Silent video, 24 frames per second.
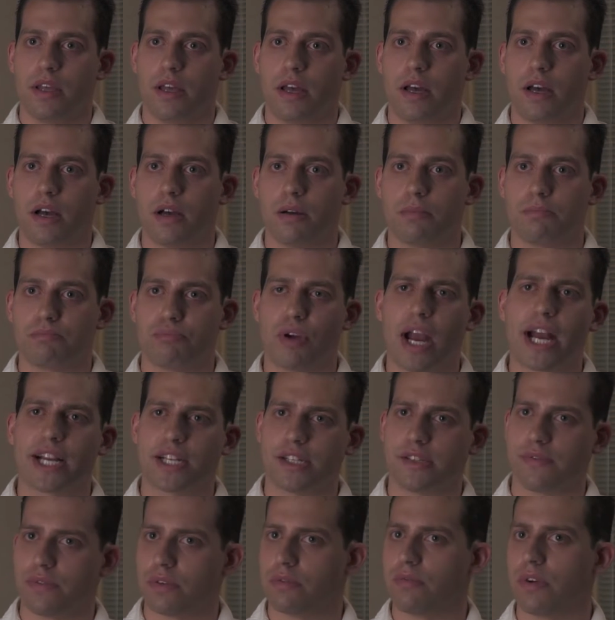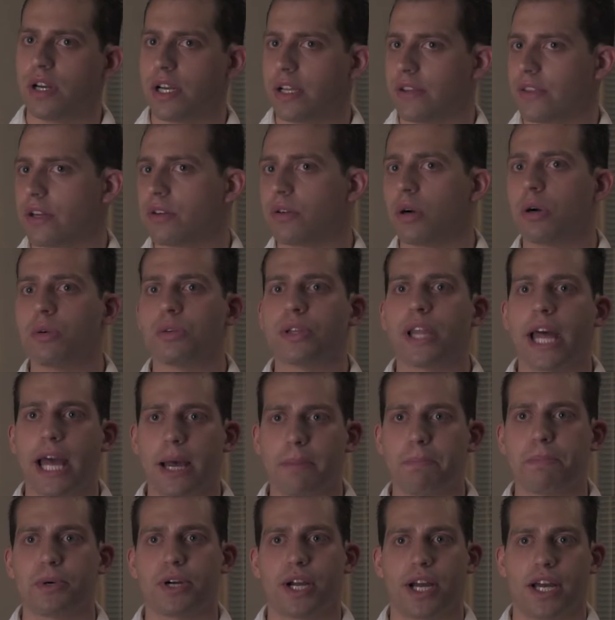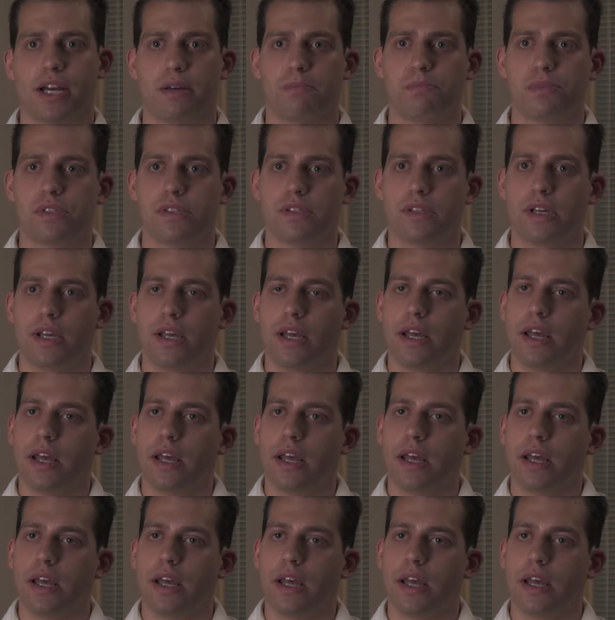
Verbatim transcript: Um, practice for running their own lab, perhaps.